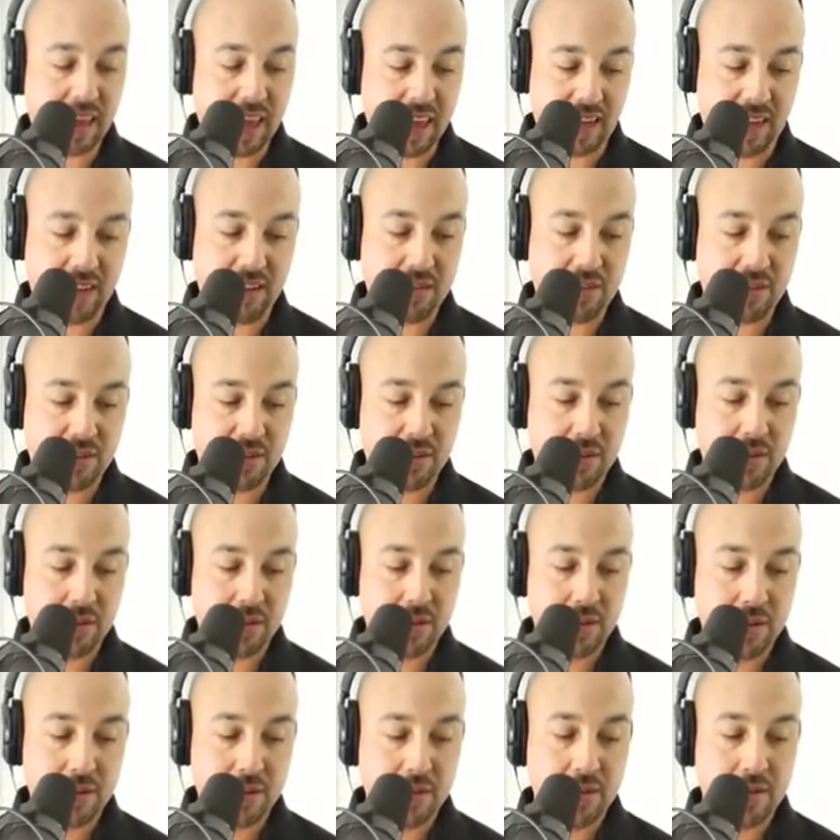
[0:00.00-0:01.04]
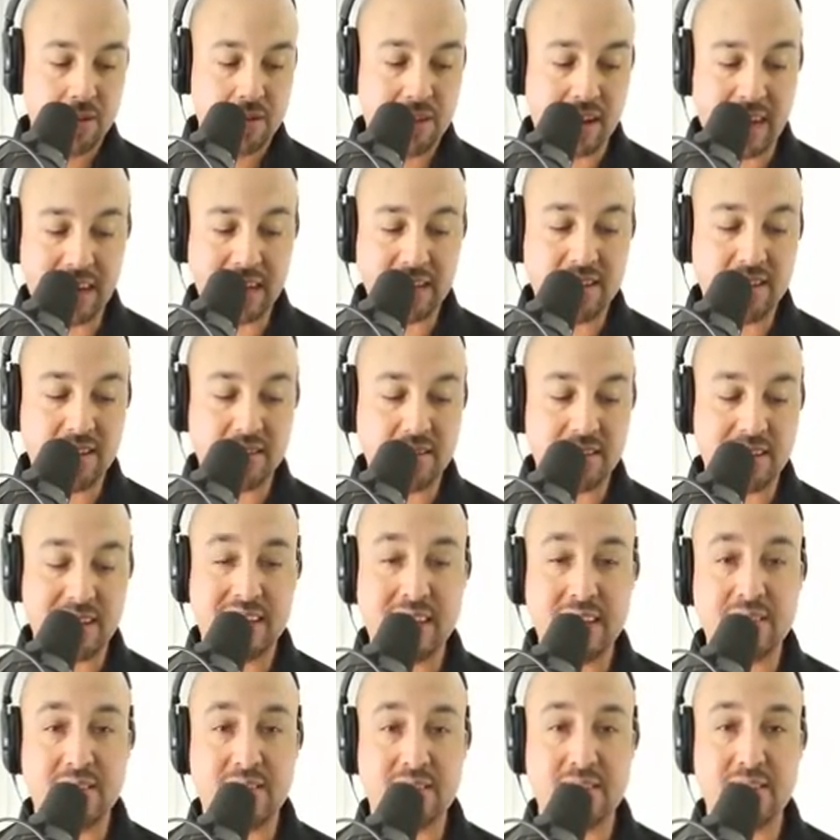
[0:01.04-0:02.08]
Saints, Titans
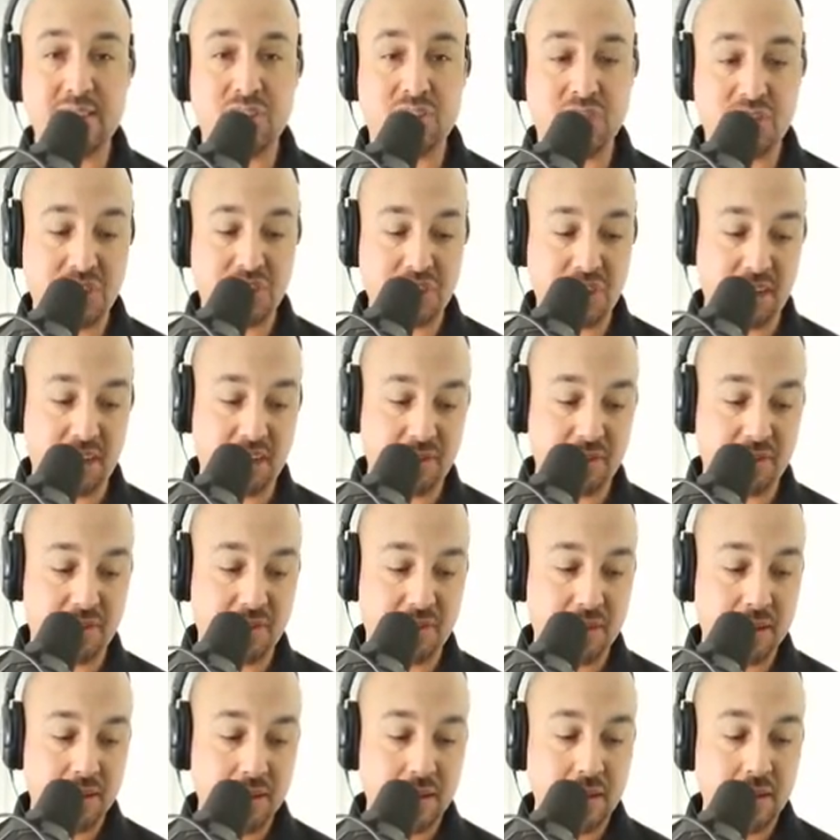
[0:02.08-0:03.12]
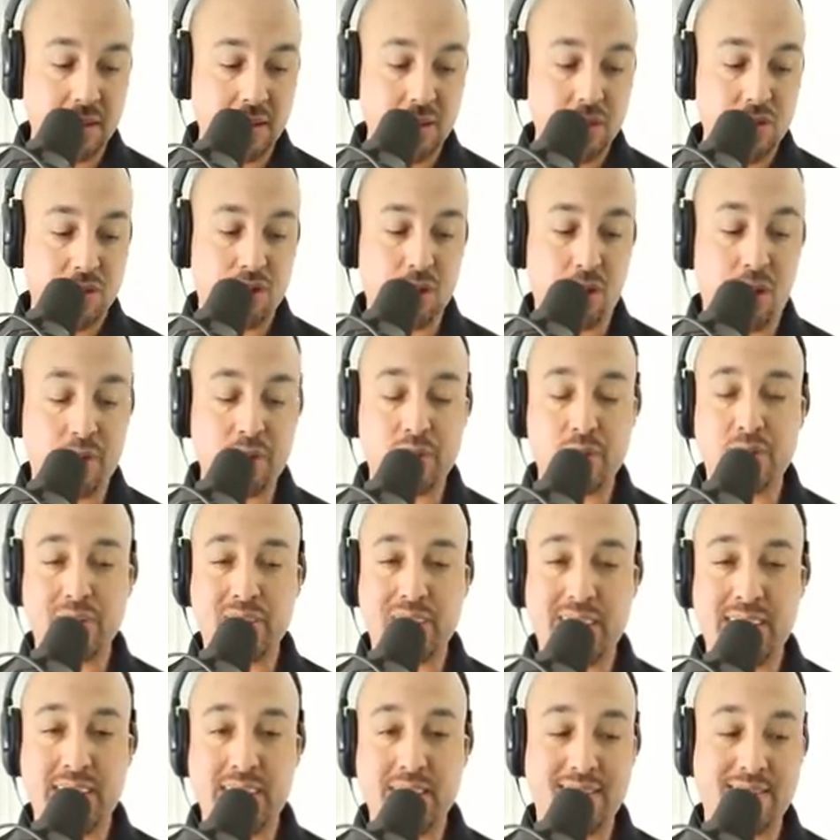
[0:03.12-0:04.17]
against the Chiefs, Chargers
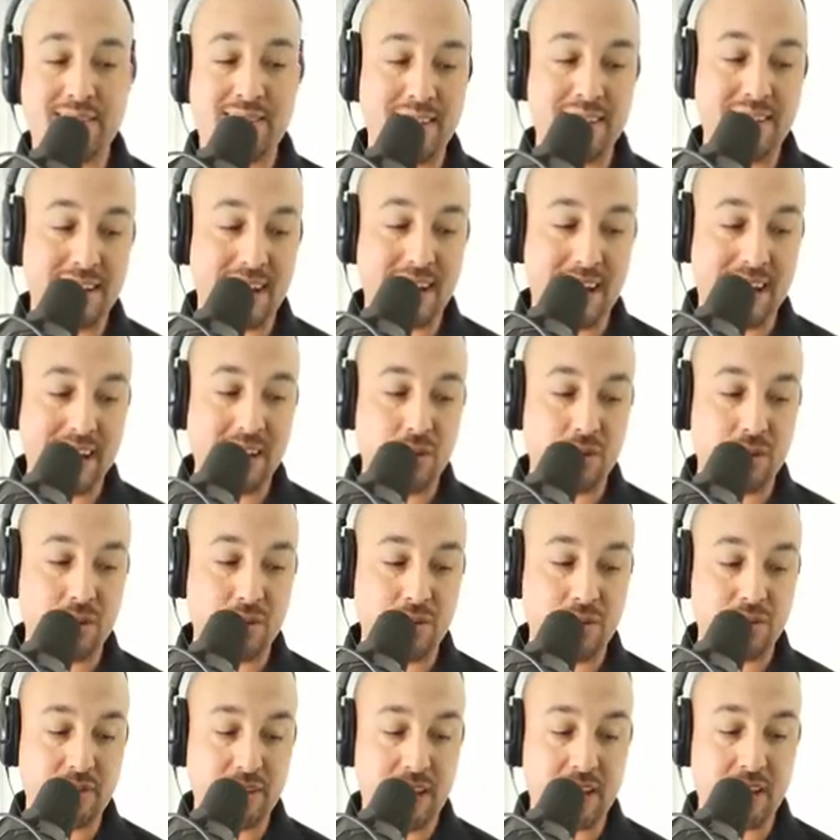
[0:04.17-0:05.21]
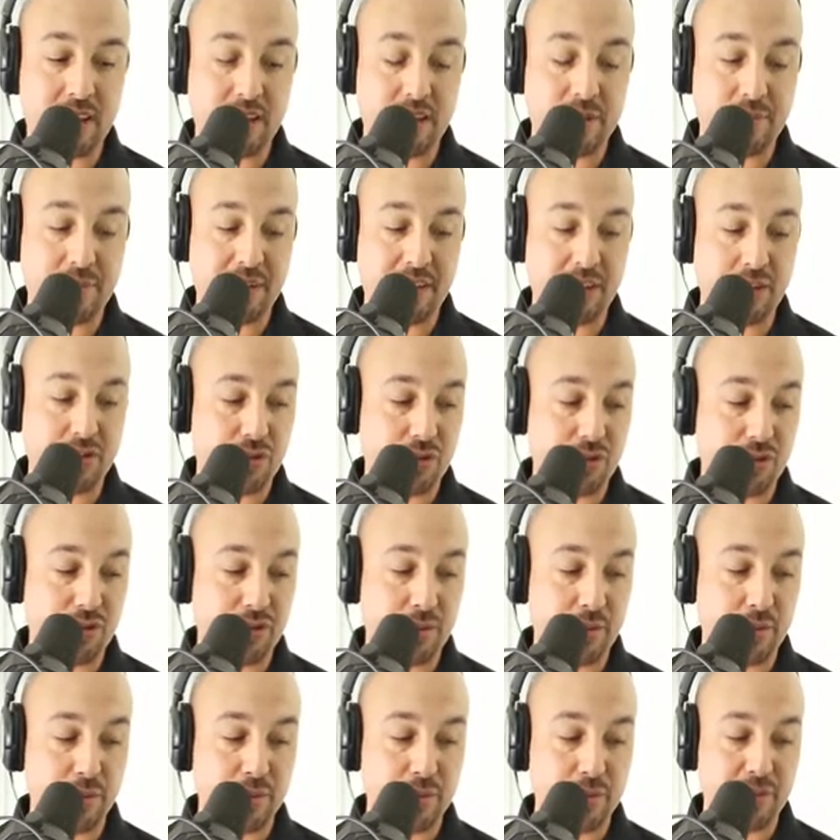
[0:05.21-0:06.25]
against the Niners. That ought to be
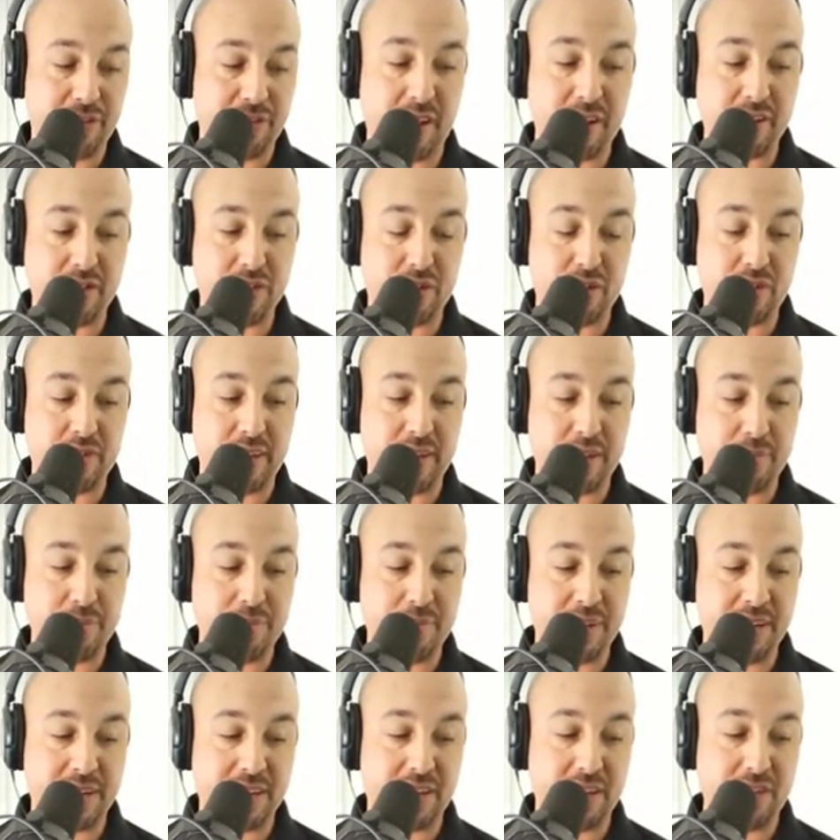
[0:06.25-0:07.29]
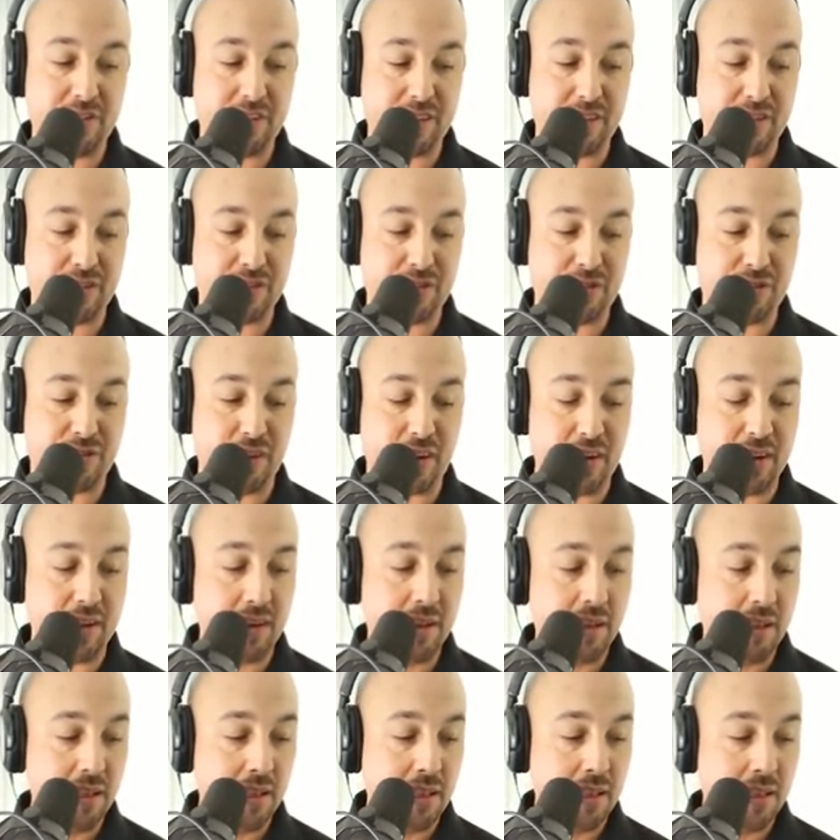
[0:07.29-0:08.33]
interesting. Reuben Foster, that big defensive
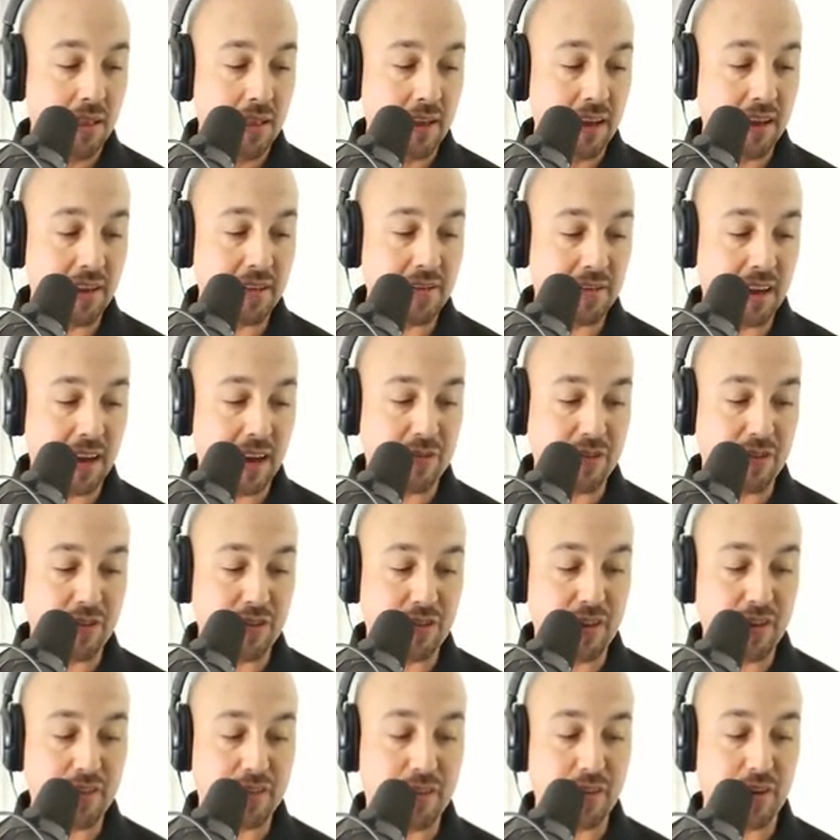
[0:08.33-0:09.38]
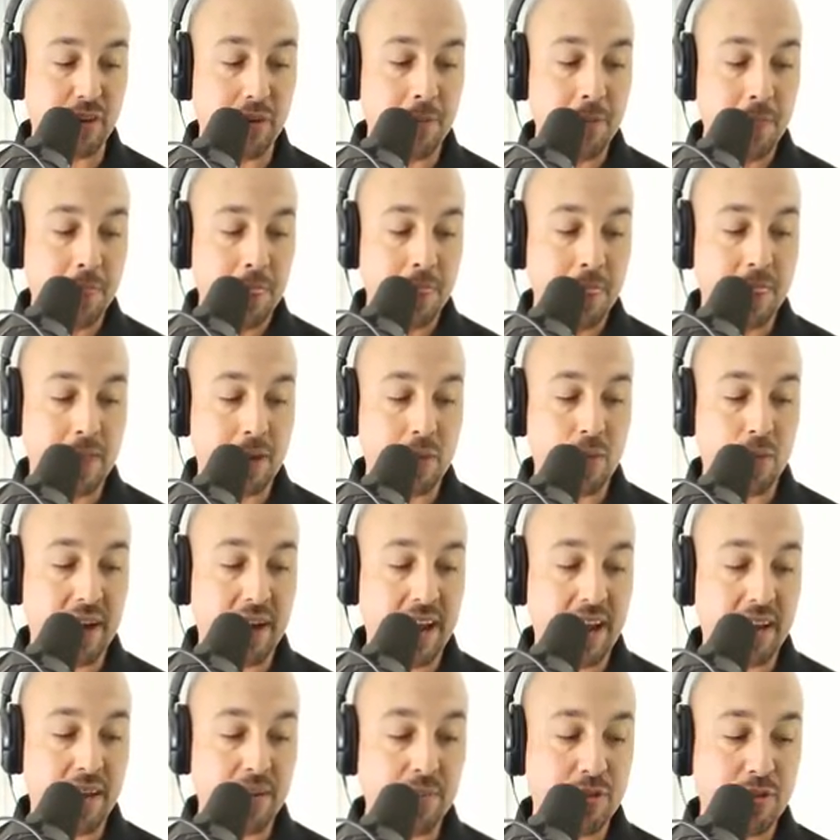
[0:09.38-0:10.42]
front in San Francisco. The
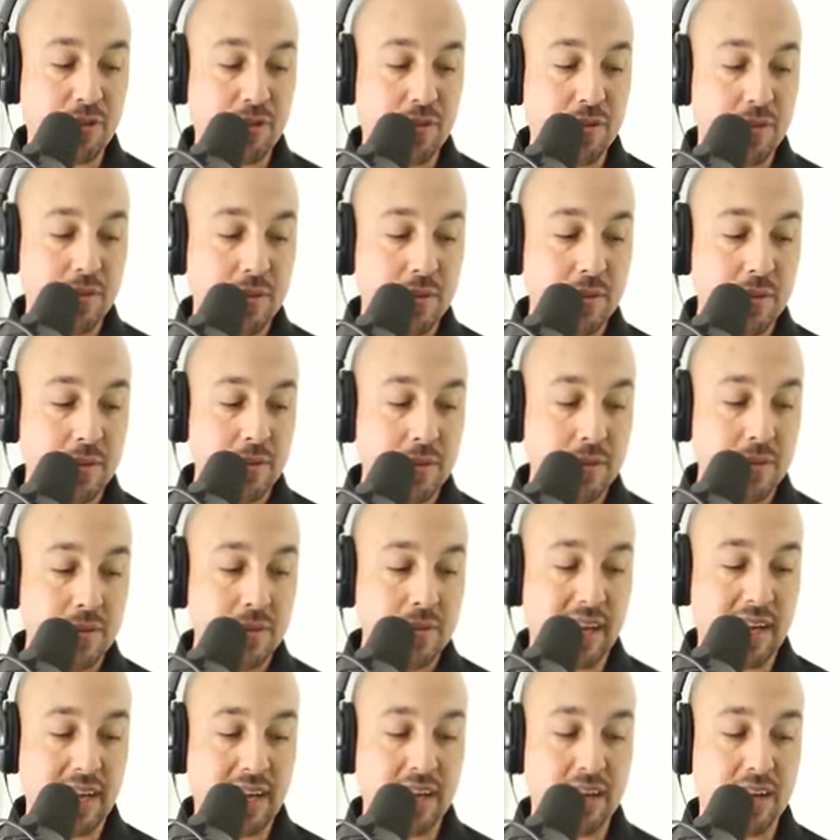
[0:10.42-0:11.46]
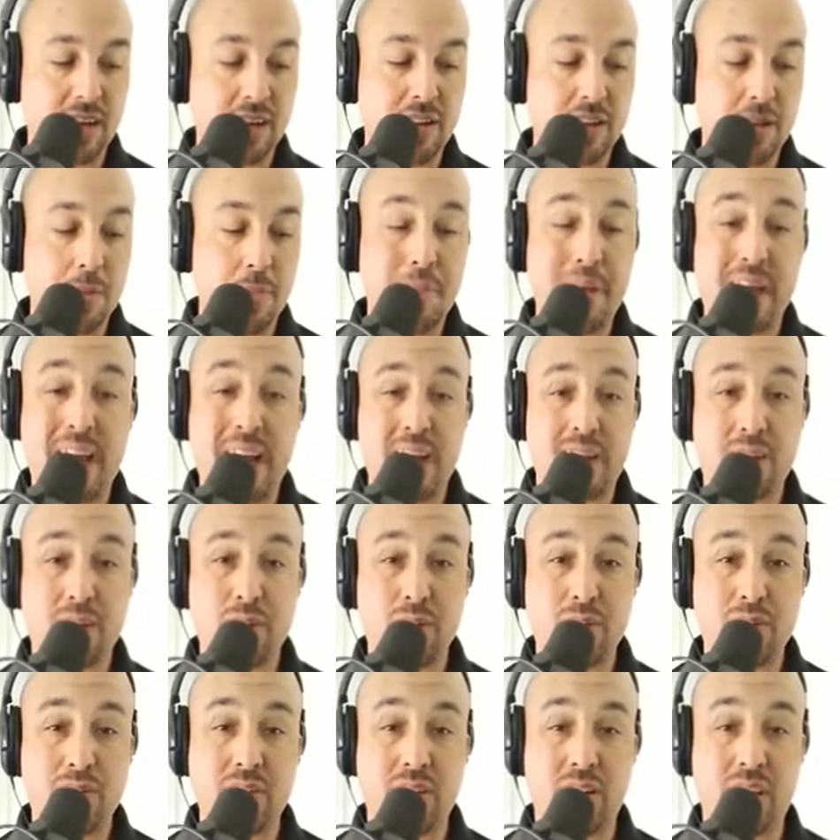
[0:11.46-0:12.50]
Rams taking on the
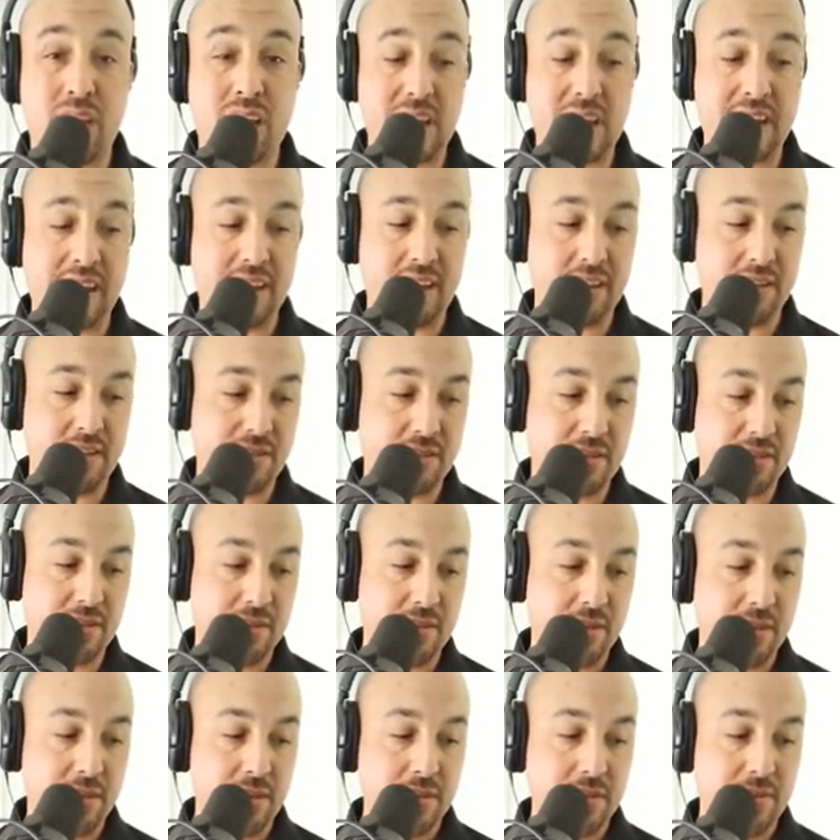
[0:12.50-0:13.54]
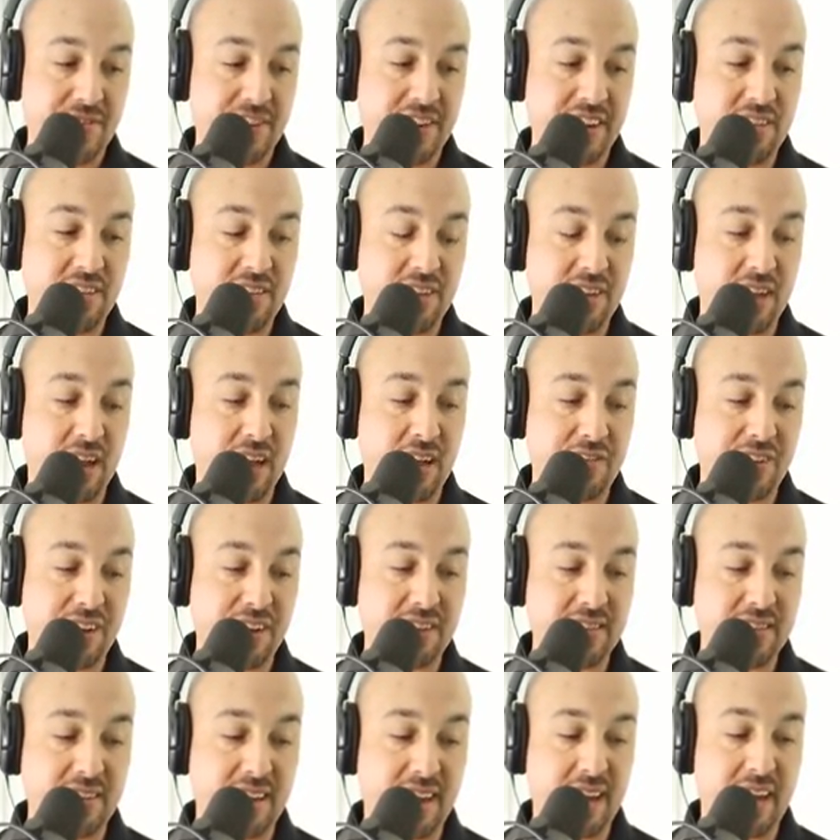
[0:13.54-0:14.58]
Packers. Lions facing off
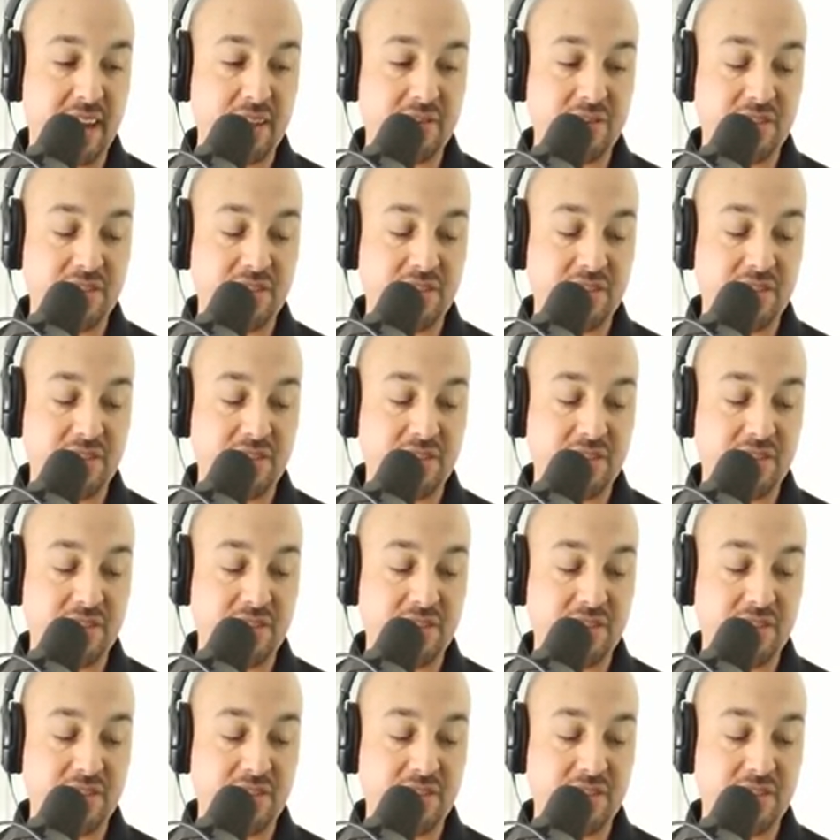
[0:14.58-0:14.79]
against the